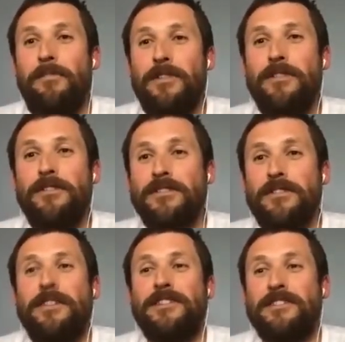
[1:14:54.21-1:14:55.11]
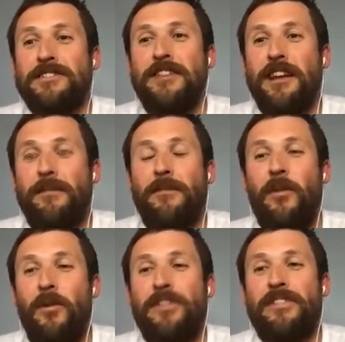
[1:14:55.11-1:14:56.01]
You decided to sign up
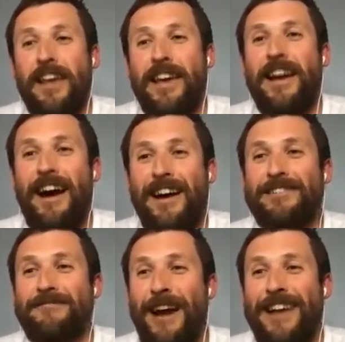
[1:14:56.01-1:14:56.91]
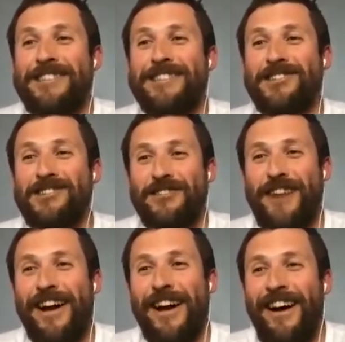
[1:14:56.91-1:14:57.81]
for the second hardest race in
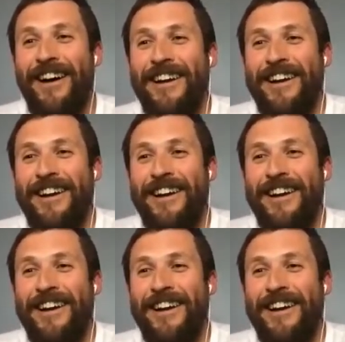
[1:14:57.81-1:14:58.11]
Australia.